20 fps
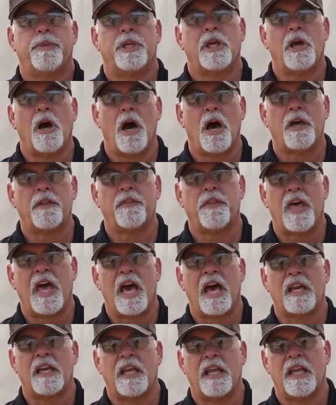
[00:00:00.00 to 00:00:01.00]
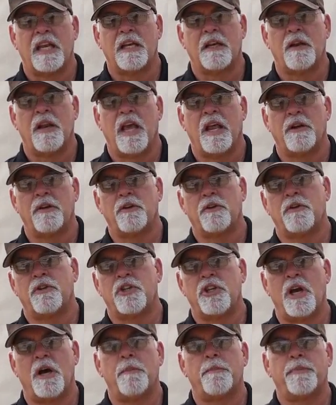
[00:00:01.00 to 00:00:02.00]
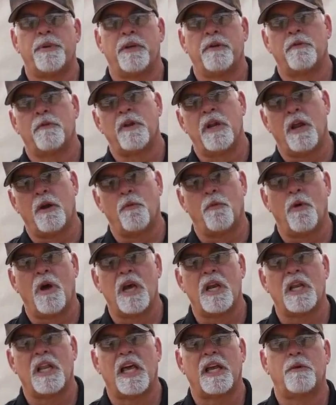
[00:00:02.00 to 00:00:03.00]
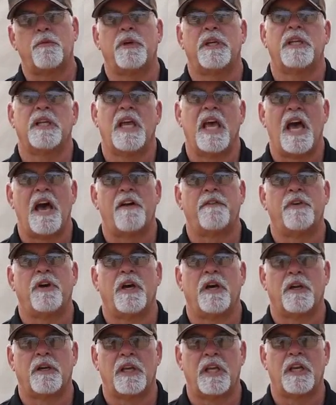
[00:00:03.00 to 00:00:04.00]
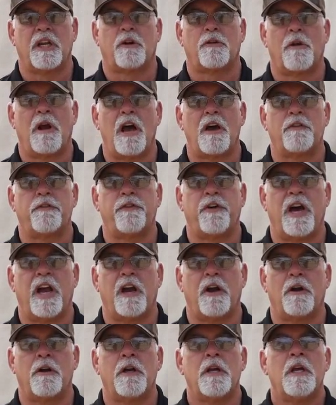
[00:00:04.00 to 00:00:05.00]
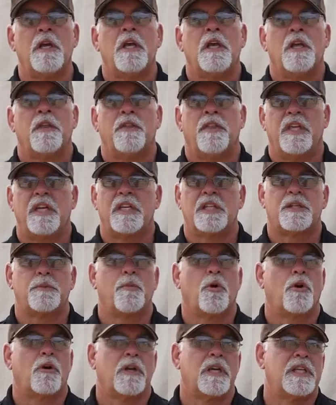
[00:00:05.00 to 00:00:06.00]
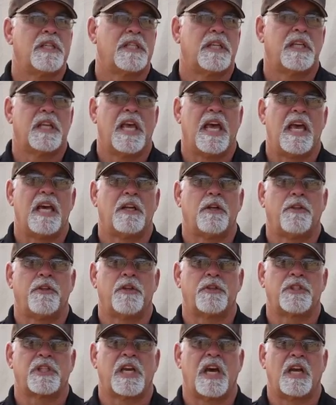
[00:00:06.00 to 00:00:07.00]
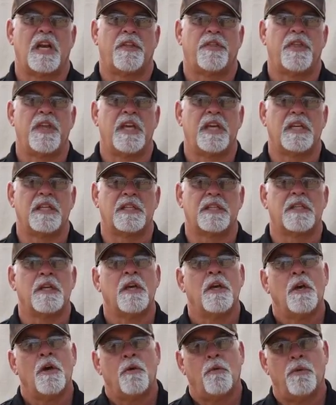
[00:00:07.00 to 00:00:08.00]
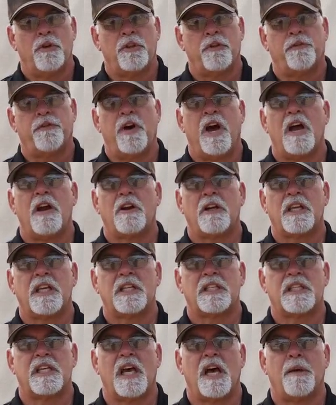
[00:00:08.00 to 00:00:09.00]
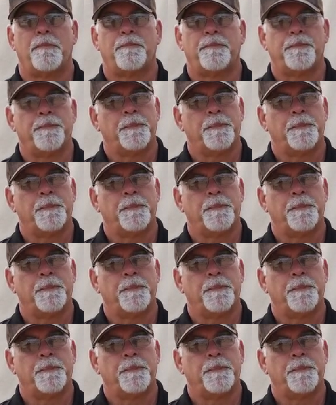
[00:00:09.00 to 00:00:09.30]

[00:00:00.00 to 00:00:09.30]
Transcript: beyond that and jump and run like we have in a crown fire, then it's more easy to handle those kind of things. When the fire gets up